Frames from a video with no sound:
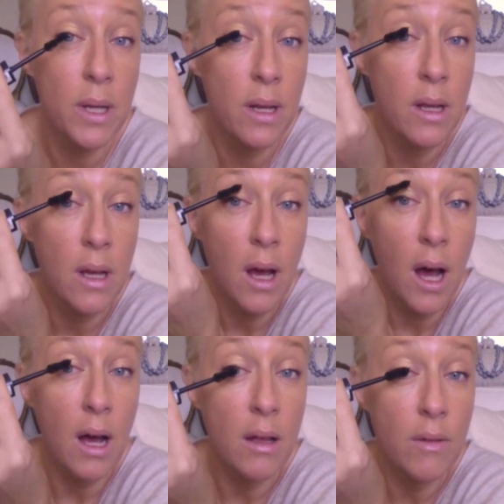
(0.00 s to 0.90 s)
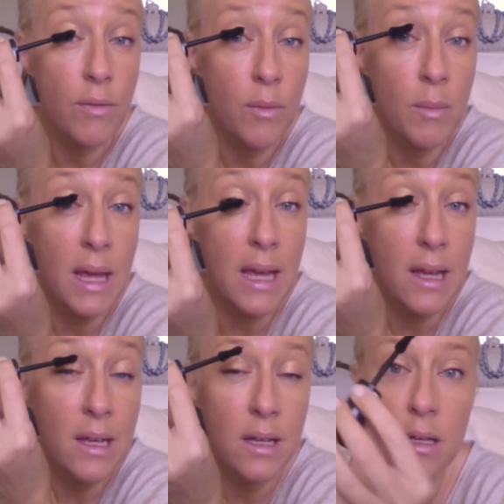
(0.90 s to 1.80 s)
But for
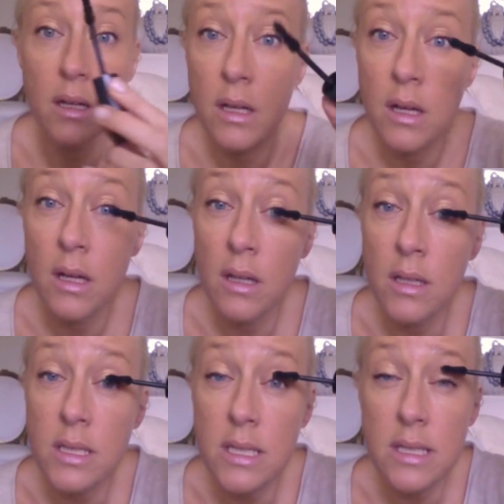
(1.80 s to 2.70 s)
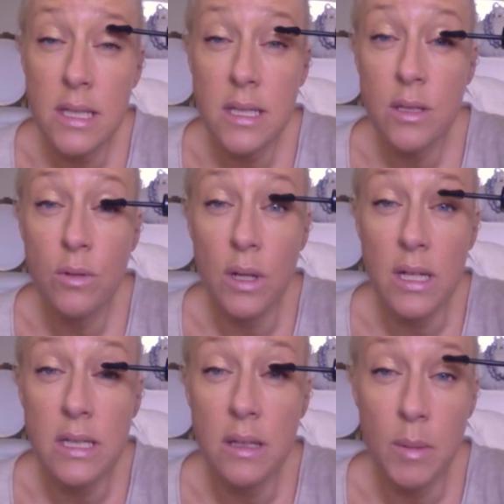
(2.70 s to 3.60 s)
me, this could
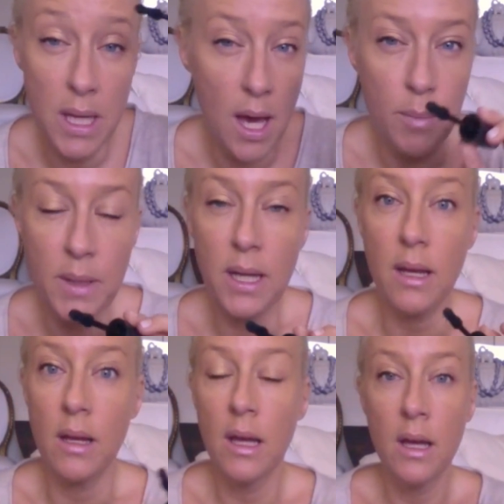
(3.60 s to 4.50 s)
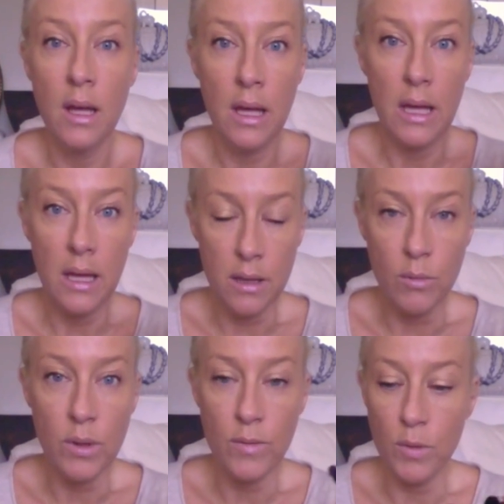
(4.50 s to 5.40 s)
easily be happening in the
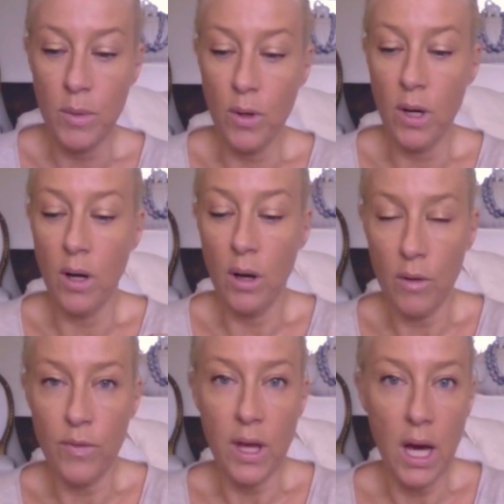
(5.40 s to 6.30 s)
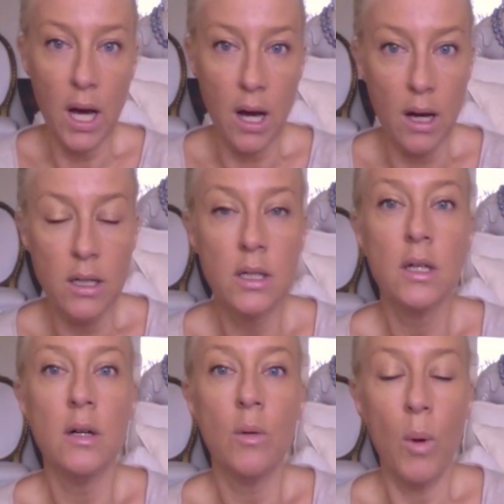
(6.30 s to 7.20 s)
rearview mirror of the car
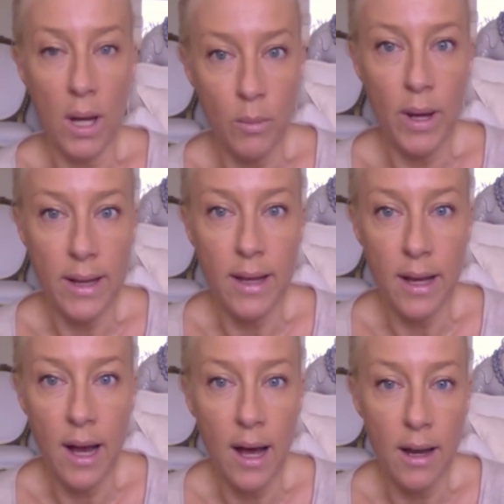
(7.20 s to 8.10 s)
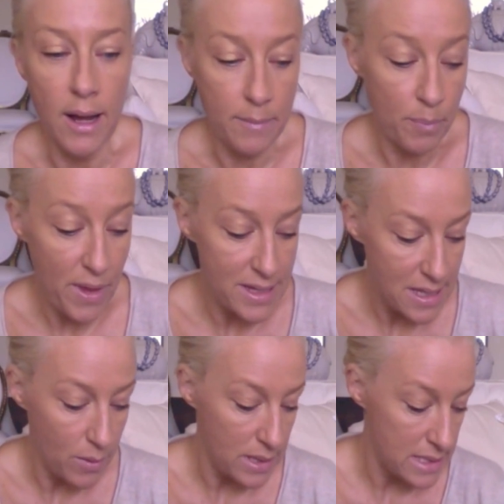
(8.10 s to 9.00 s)
while I'm waiting in car line. That's
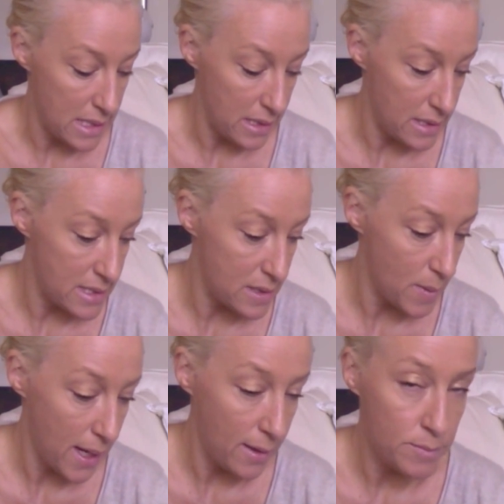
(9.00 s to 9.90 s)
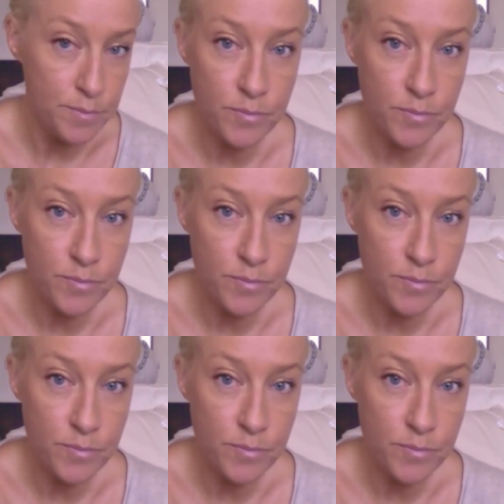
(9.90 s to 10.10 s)
how easy it needs to be.